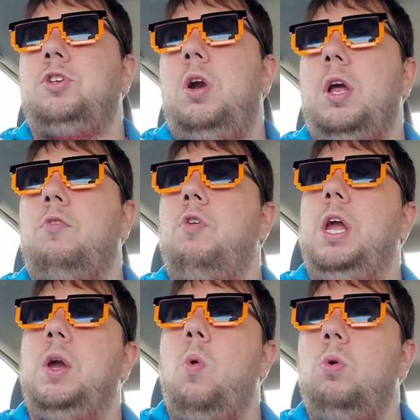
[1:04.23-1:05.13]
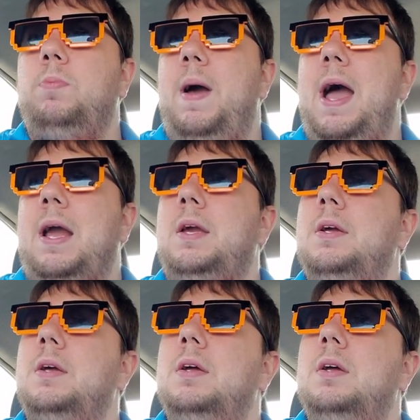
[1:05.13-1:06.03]
starting a rookie quarterback
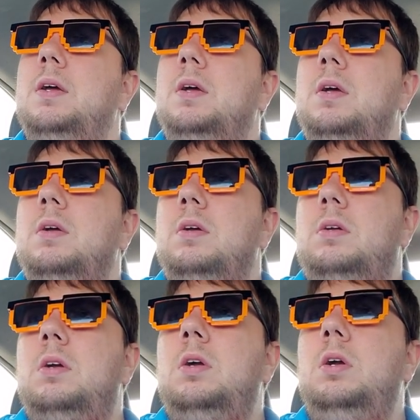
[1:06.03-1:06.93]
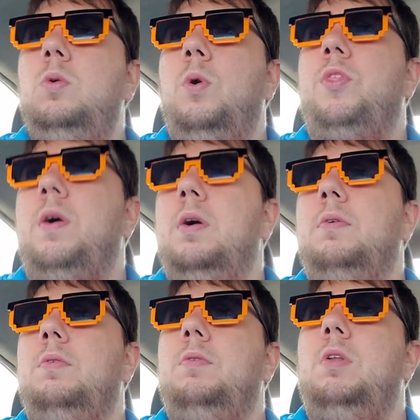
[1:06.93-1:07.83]
with a
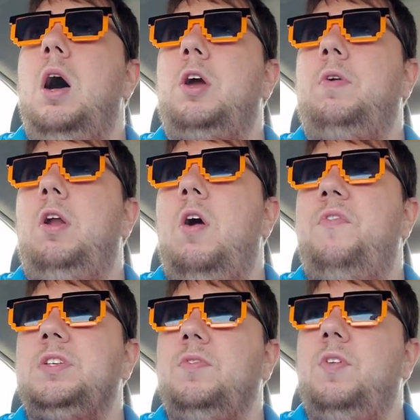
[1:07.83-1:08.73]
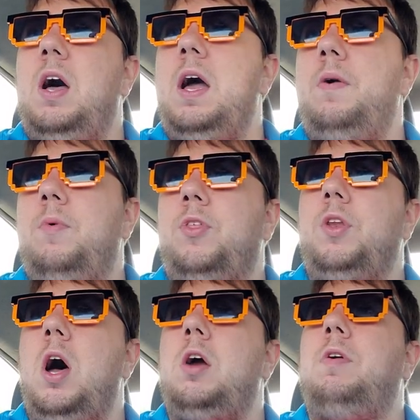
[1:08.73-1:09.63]
not great offensive line, with a
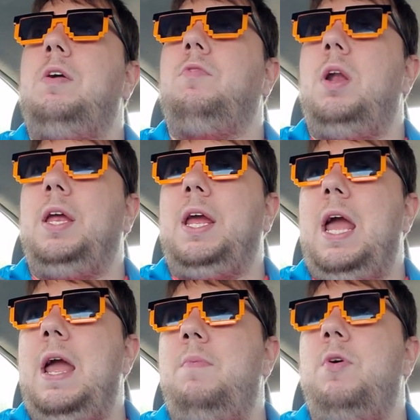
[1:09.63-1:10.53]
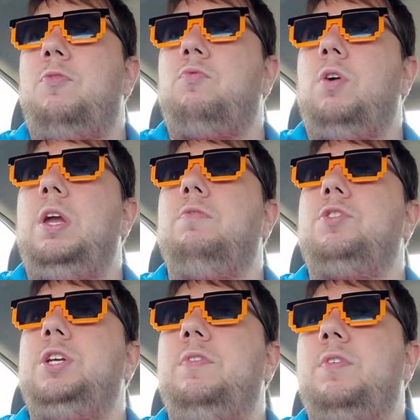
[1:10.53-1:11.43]
not great running game, with rookie
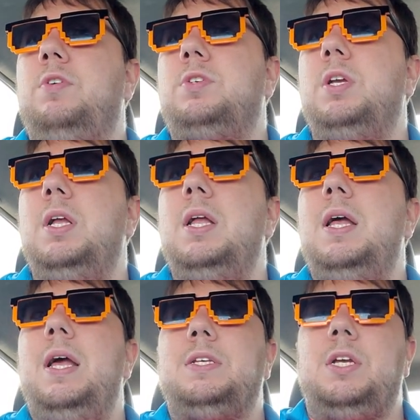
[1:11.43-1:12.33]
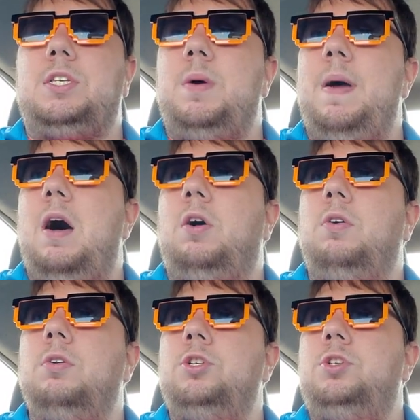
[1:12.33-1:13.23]
receivers, is going to somehow
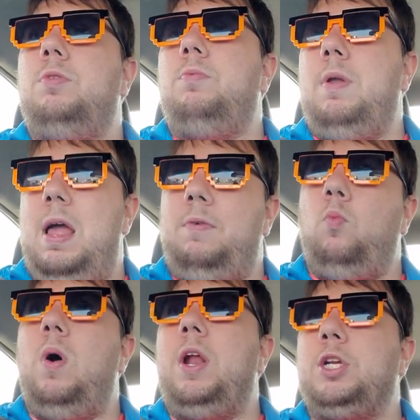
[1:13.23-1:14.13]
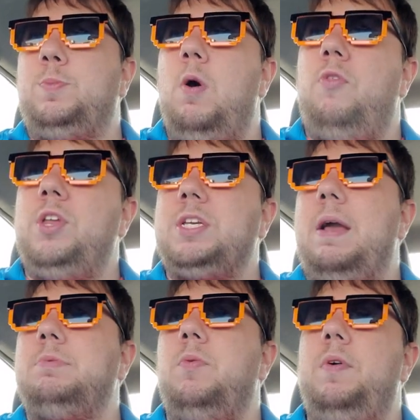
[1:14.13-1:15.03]
win us both these
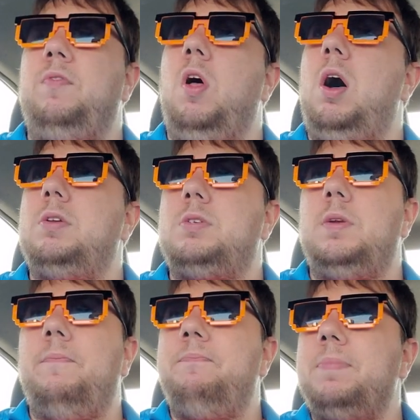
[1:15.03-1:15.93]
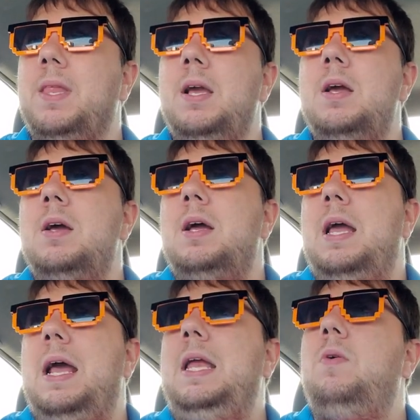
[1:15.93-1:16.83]
games that we've lost.
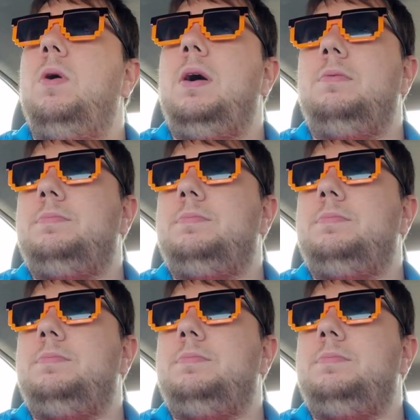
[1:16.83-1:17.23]
Anyone